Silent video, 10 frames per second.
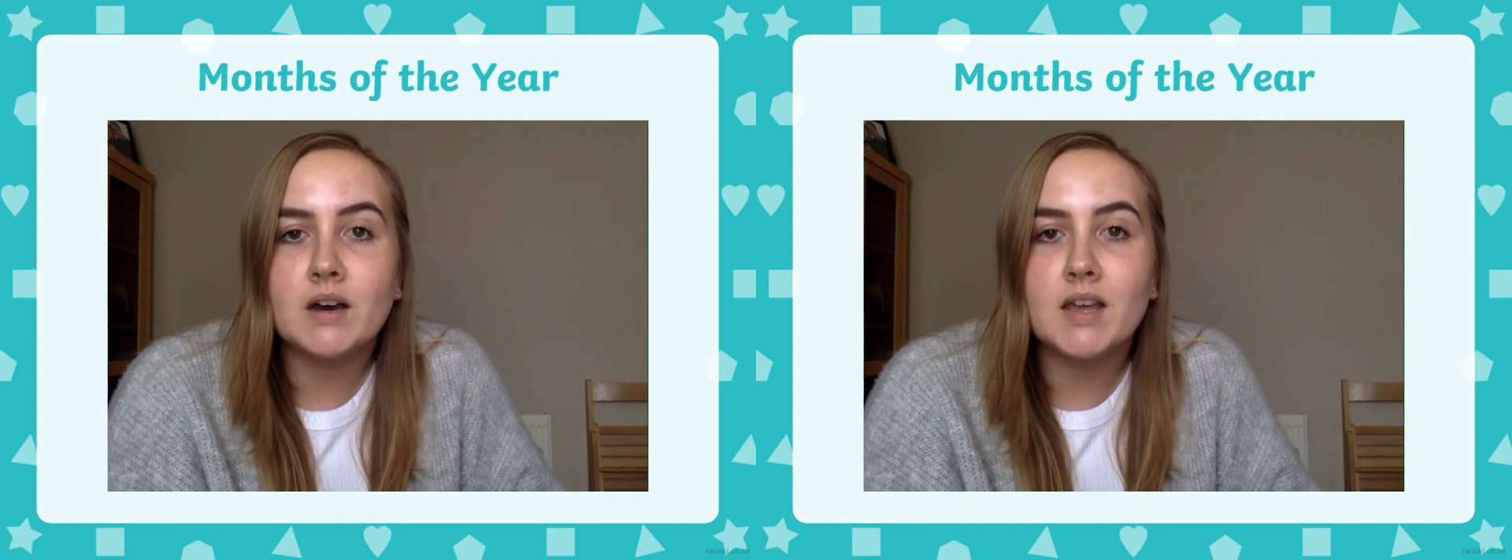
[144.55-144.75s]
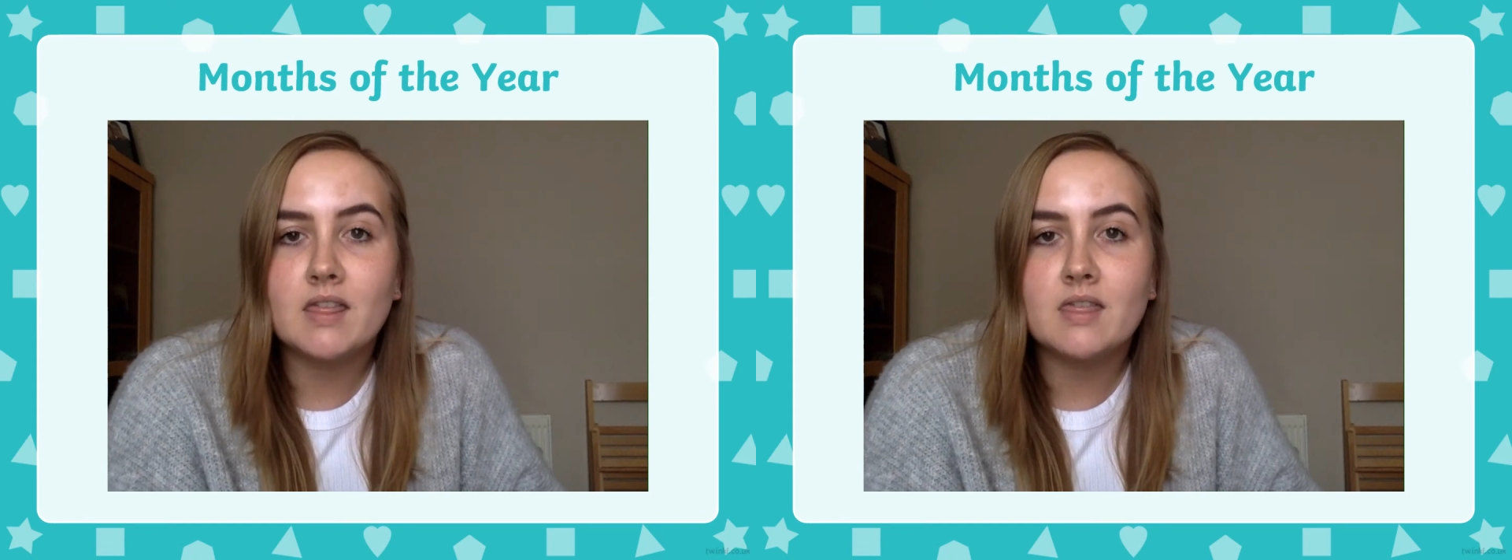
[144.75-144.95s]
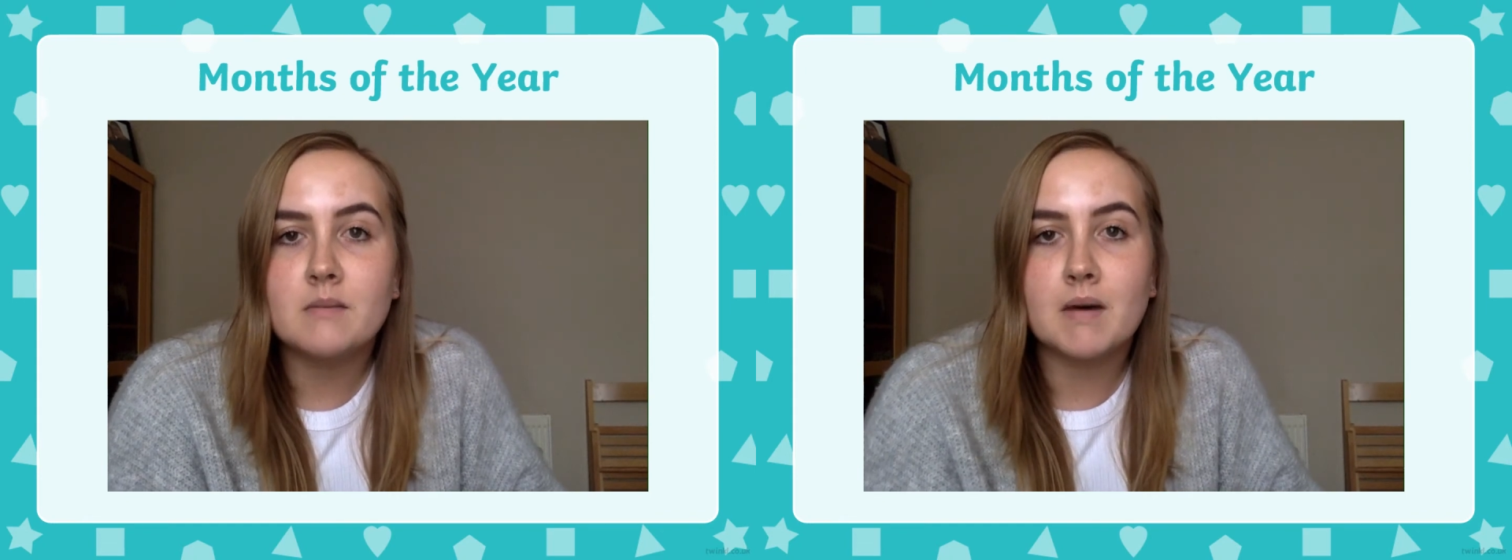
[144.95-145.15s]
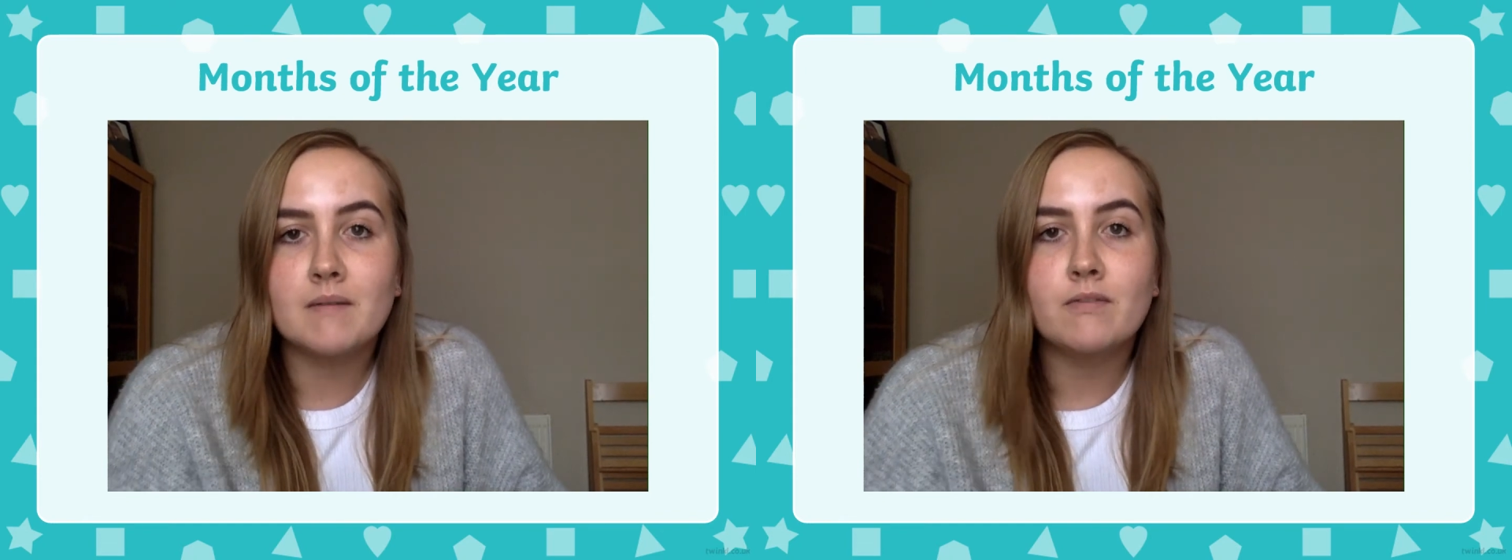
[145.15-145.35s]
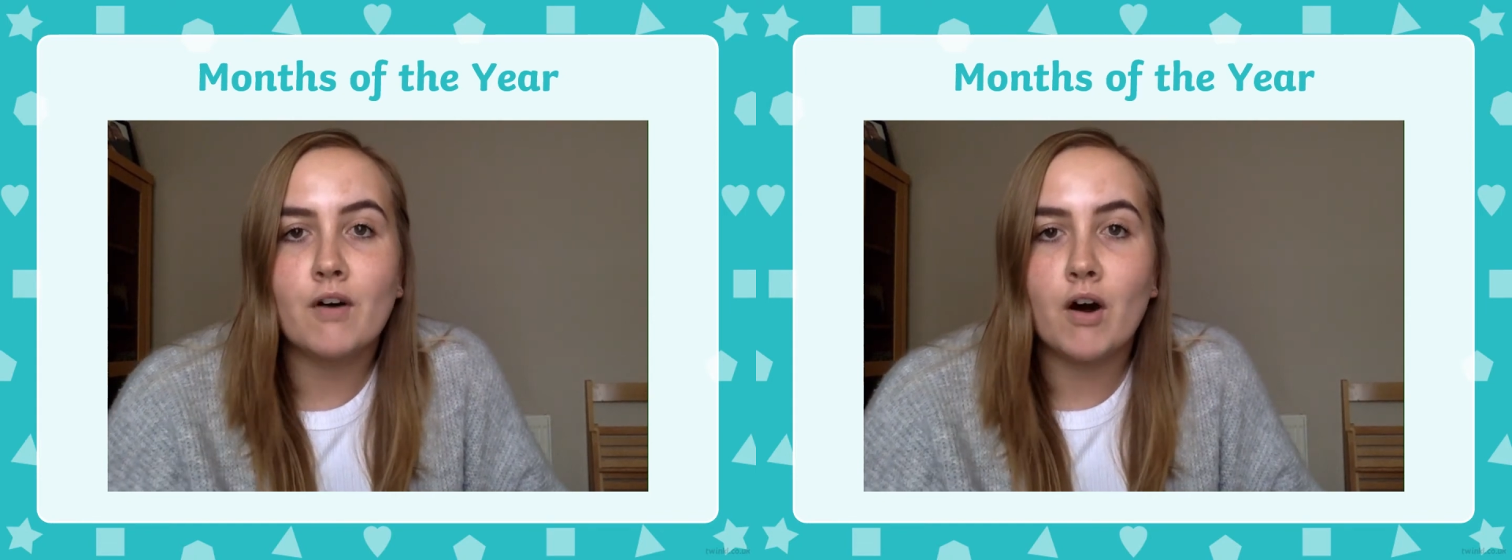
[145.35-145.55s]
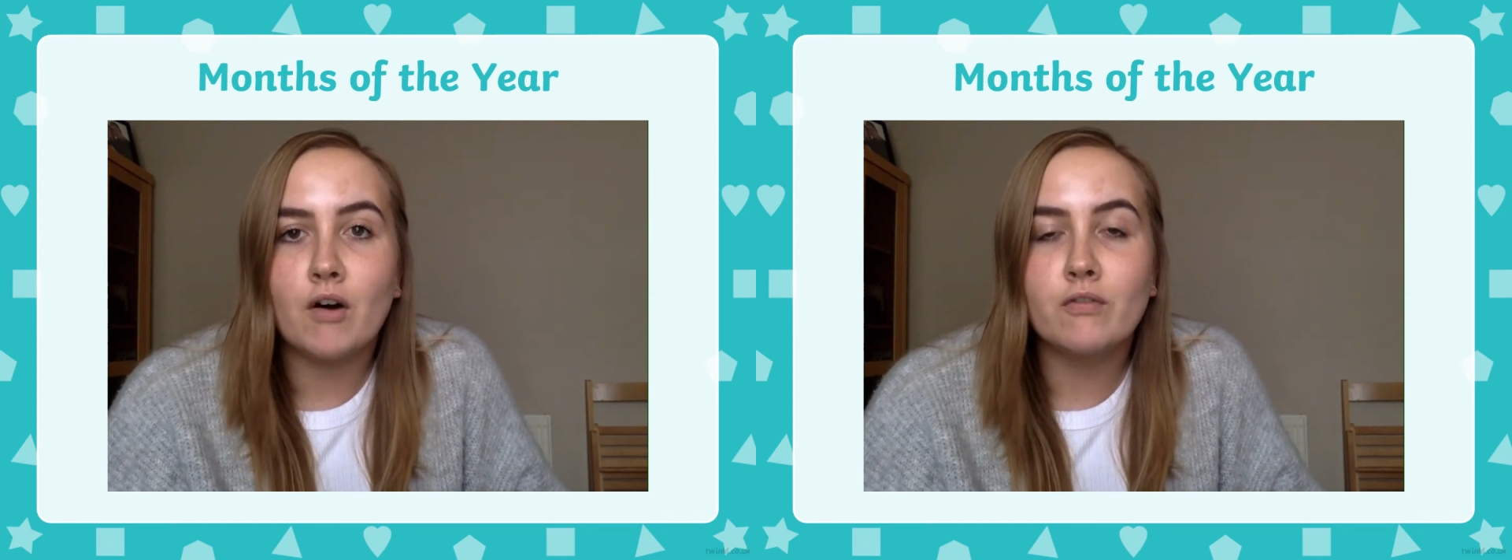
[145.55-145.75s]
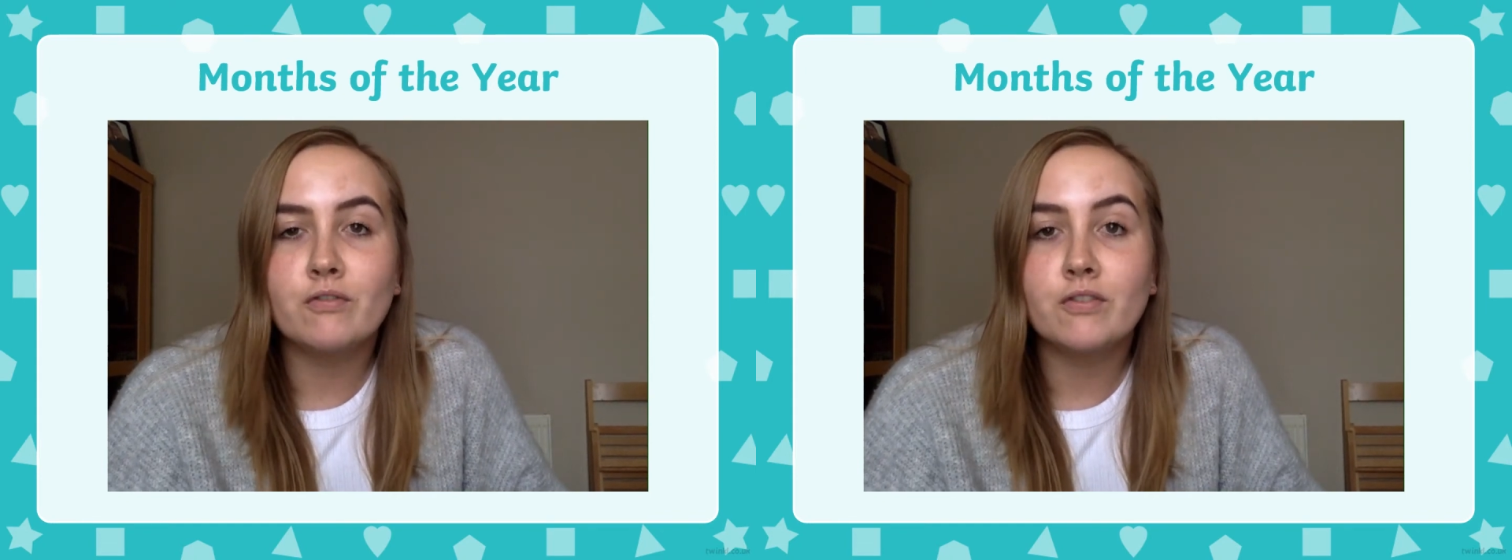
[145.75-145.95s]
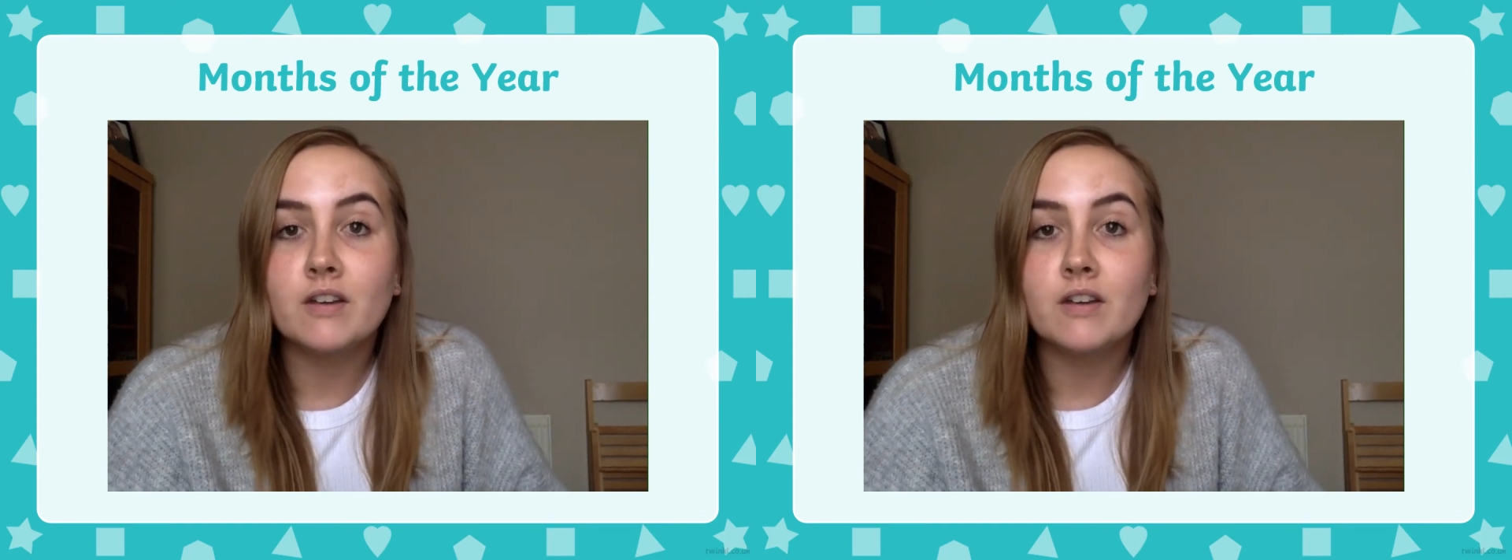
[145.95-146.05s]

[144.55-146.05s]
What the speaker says: in the month of